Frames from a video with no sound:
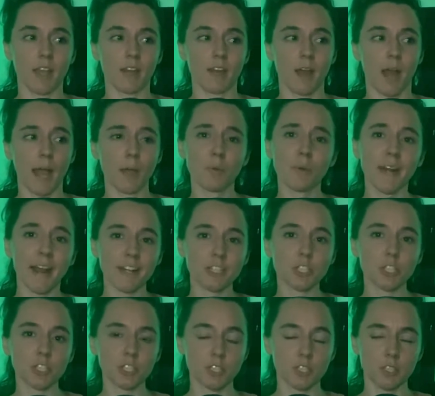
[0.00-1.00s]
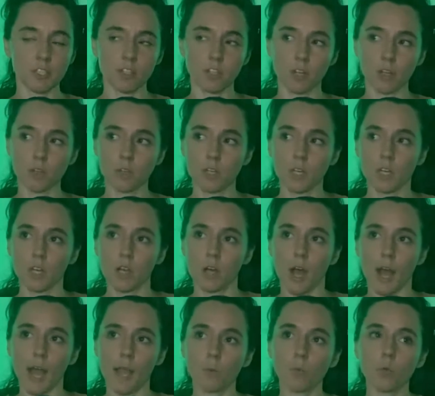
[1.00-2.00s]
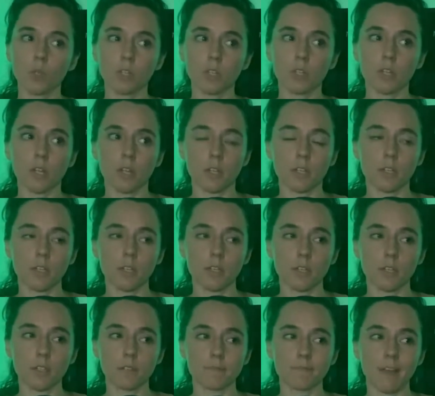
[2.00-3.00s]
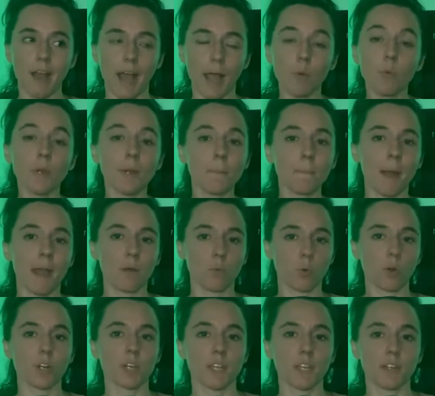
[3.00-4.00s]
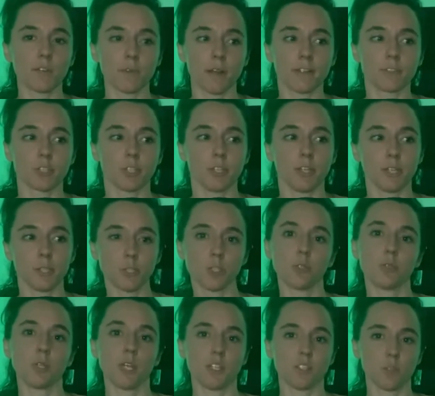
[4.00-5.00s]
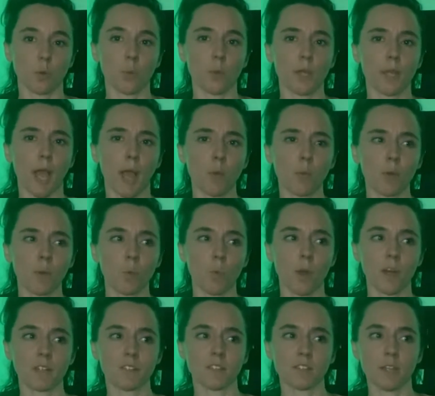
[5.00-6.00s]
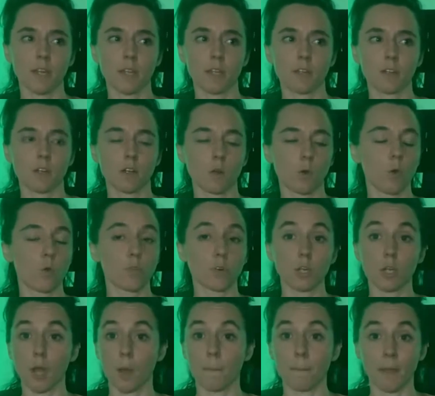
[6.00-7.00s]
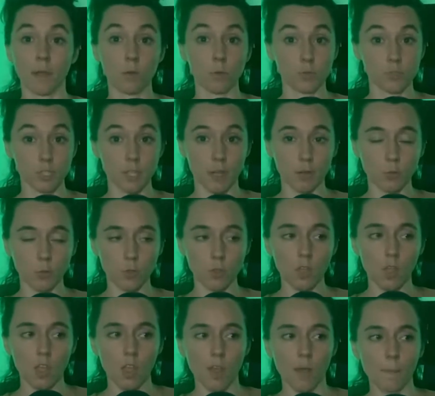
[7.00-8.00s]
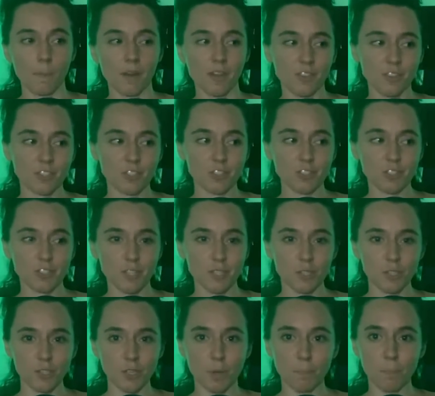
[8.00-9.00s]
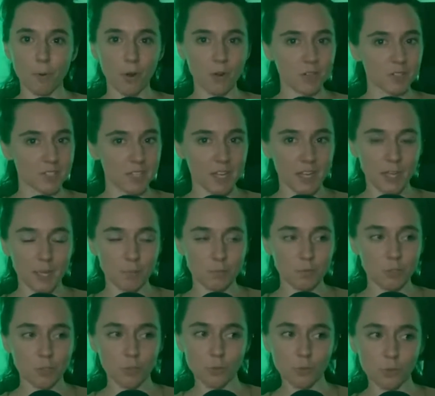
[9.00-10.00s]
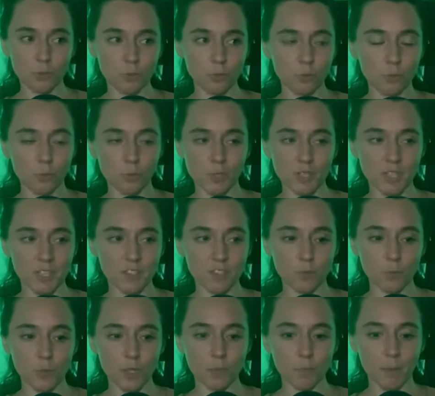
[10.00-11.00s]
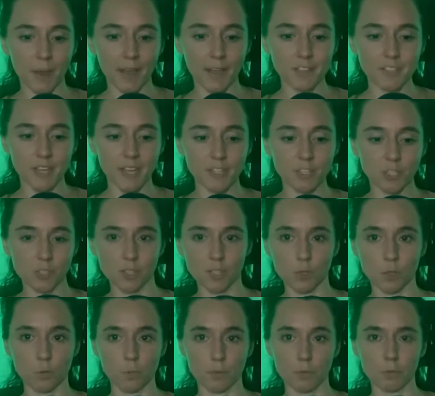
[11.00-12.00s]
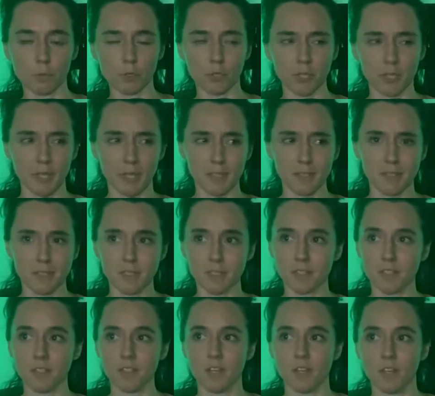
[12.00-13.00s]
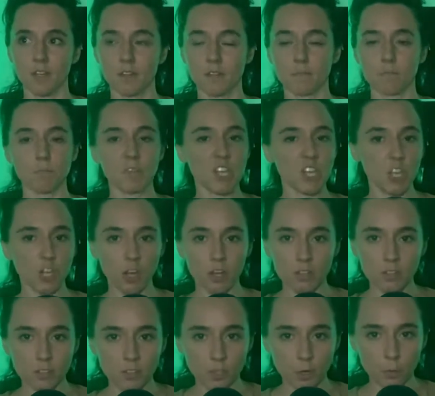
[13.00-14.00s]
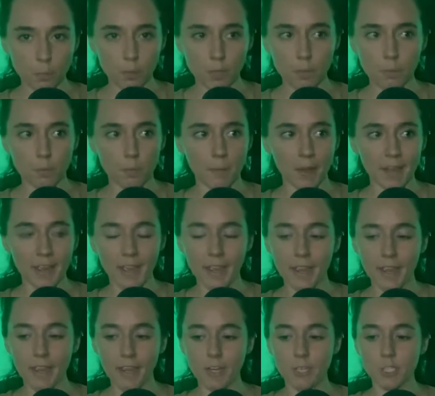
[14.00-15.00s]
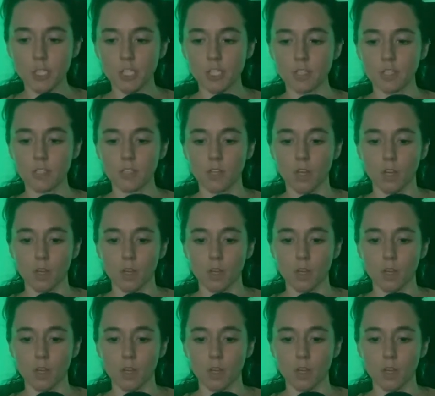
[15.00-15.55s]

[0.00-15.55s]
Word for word: I would actually, you know, I wouldn't mind working in a restaurant like 2 days a week. I wouldn't want it to like overcome my whole schedule, but I think just like part-time, 2-3 days a week max. I actually think it would be really nice to meet young, you know, people my age and